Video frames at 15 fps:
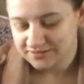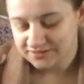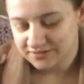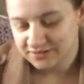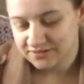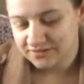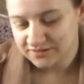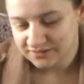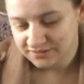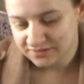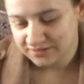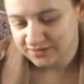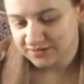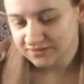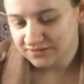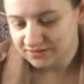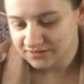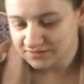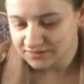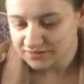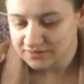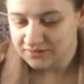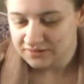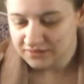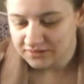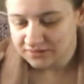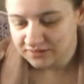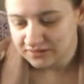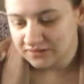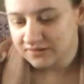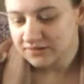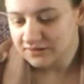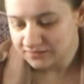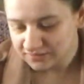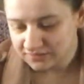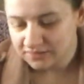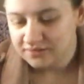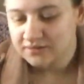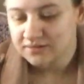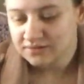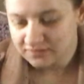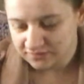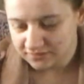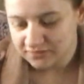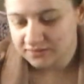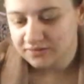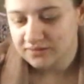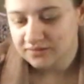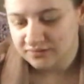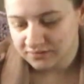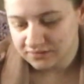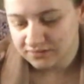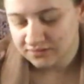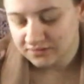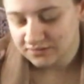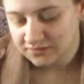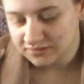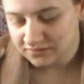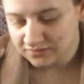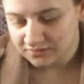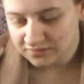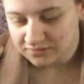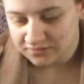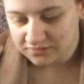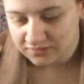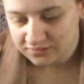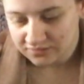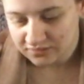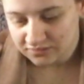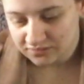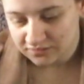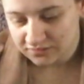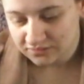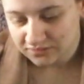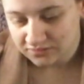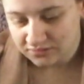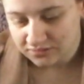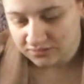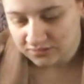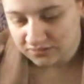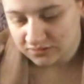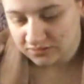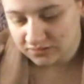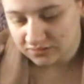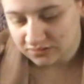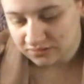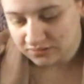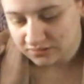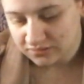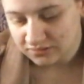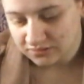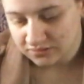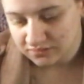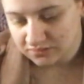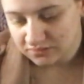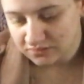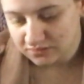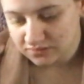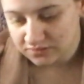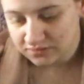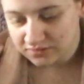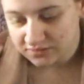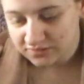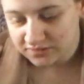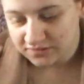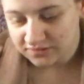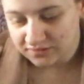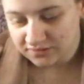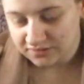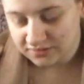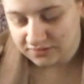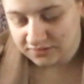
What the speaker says: Nobody speaks.